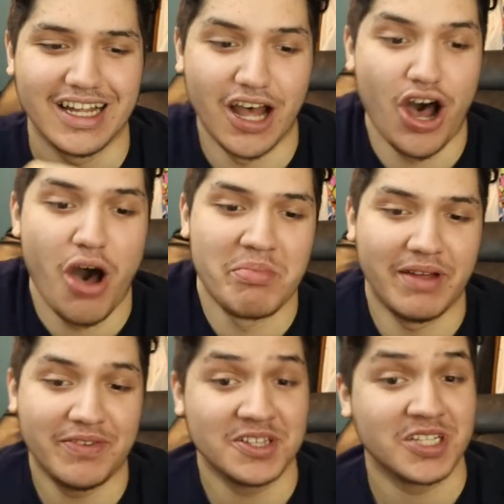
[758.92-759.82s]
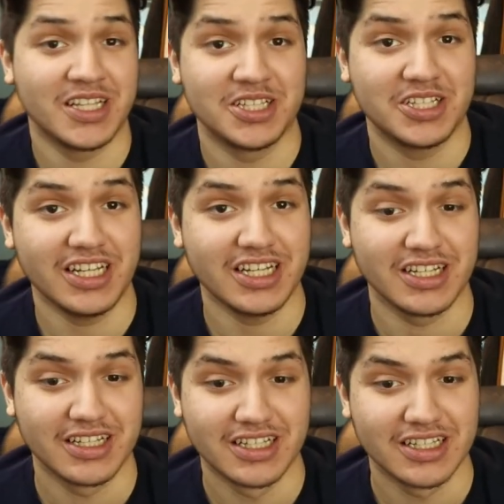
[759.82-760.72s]
Oh, Memphis, Tennessee.
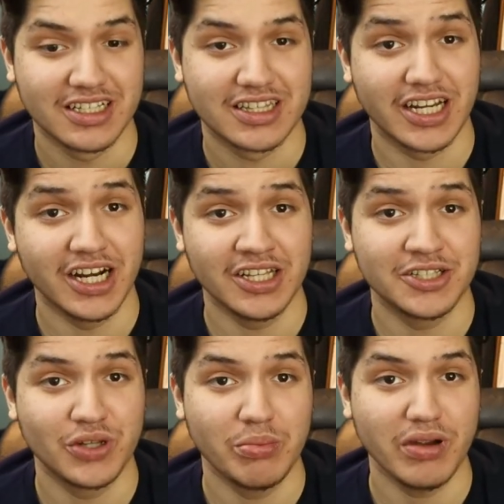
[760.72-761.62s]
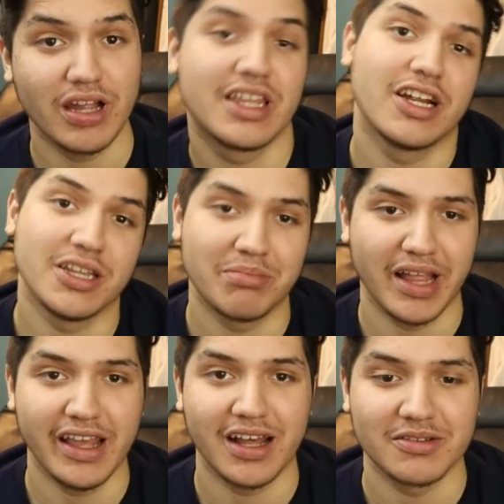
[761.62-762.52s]
They're in the super. Uh, they're in the
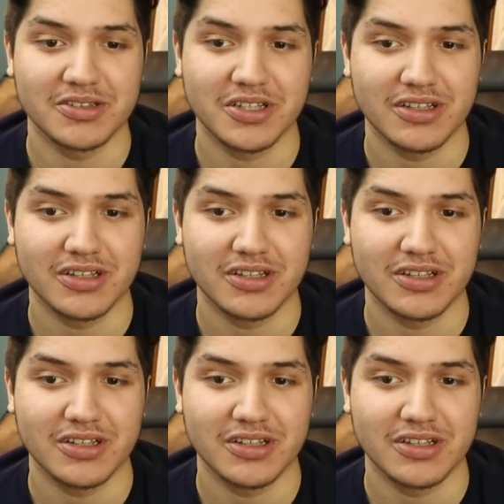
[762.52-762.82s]
playoffs.